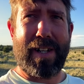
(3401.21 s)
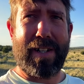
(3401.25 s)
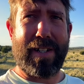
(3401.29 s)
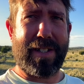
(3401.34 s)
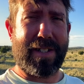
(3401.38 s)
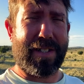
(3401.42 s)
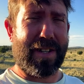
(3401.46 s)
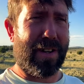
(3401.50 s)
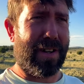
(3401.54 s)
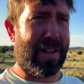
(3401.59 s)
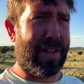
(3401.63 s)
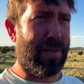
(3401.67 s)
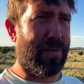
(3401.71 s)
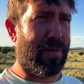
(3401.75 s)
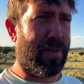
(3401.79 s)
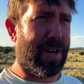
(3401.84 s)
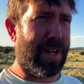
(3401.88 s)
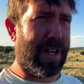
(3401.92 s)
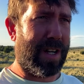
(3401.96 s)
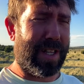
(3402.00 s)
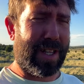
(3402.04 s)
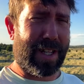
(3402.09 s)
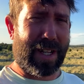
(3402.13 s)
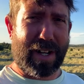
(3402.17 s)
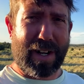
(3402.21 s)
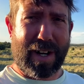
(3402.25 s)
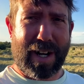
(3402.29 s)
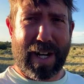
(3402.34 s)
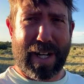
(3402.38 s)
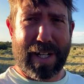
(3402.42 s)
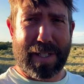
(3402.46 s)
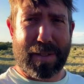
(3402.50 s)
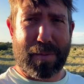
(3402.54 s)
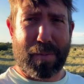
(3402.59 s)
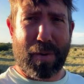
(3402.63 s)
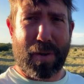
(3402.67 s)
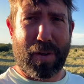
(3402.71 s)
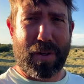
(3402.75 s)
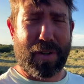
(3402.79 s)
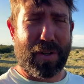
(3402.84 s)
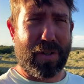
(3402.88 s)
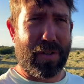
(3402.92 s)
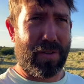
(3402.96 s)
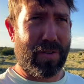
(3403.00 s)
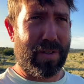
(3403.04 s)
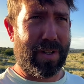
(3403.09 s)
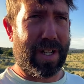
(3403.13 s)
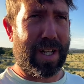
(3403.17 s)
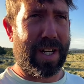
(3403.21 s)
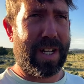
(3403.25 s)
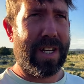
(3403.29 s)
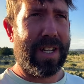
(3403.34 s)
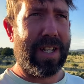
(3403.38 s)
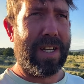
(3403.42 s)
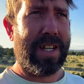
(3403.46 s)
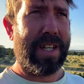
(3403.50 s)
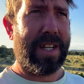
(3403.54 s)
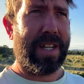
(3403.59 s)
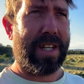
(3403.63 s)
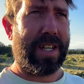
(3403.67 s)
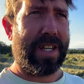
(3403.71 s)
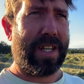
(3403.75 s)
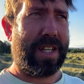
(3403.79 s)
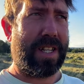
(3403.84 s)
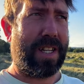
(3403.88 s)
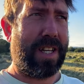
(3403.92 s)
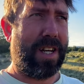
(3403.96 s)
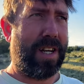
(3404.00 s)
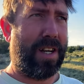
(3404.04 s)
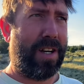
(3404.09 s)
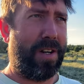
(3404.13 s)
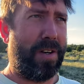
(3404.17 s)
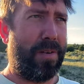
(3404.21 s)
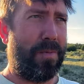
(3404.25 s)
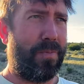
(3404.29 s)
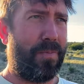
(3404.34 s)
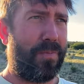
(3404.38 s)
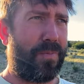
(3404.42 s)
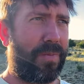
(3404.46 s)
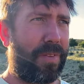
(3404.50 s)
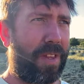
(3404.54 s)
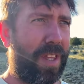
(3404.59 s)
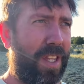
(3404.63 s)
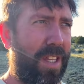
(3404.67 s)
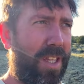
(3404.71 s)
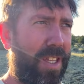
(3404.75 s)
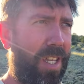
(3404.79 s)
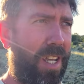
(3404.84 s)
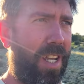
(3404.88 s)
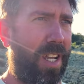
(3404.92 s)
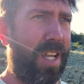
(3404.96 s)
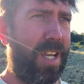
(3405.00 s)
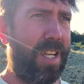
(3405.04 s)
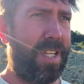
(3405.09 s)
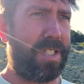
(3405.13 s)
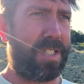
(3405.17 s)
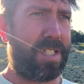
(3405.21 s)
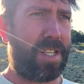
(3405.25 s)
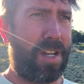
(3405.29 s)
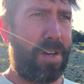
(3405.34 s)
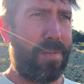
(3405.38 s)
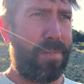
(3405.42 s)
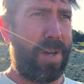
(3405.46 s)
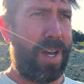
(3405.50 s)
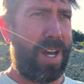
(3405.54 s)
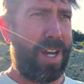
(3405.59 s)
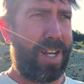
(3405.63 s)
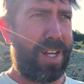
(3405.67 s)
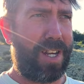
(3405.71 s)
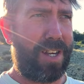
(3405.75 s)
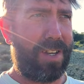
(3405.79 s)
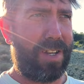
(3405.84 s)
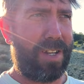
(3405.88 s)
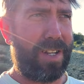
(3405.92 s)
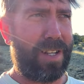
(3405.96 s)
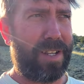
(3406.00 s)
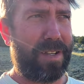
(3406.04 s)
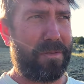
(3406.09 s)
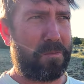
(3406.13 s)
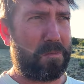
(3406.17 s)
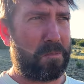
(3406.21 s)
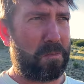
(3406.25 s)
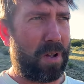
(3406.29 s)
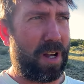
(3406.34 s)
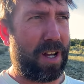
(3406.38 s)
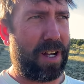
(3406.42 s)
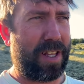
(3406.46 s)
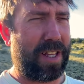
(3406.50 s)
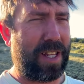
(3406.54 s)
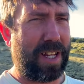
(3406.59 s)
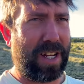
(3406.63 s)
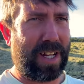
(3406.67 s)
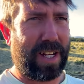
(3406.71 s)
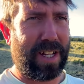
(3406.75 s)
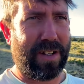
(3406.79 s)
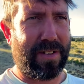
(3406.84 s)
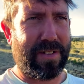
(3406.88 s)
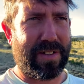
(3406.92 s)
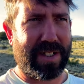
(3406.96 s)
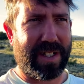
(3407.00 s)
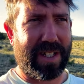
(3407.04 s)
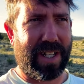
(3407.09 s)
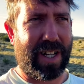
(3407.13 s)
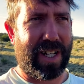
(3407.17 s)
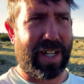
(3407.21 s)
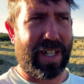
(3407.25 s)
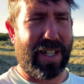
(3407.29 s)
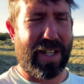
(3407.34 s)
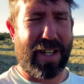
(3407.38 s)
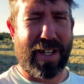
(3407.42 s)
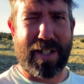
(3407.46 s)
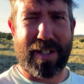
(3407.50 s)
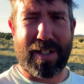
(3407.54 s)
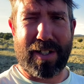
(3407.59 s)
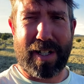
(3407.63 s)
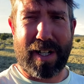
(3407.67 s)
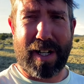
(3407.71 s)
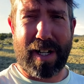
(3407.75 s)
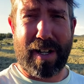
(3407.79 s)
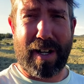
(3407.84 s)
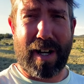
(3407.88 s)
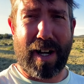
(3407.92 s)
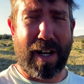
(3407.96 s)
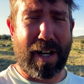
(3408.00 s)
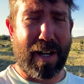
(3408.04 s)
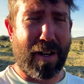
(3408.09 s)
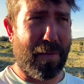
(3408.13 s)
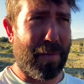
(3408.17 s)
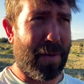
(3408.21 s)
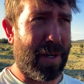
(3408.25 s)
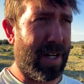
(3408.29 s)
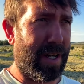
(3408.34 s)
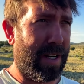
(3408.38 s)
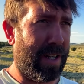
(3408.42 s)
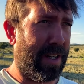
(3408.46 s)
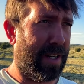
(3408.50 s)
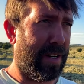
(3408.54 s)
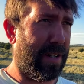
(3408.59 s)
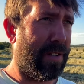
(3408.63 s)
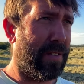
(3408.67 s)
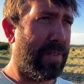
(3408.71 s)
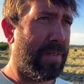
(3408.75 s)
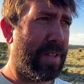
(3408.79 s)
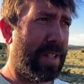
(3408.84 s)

There's only one other guy I spoke to that has come out here, and I think it was like last year he come out here.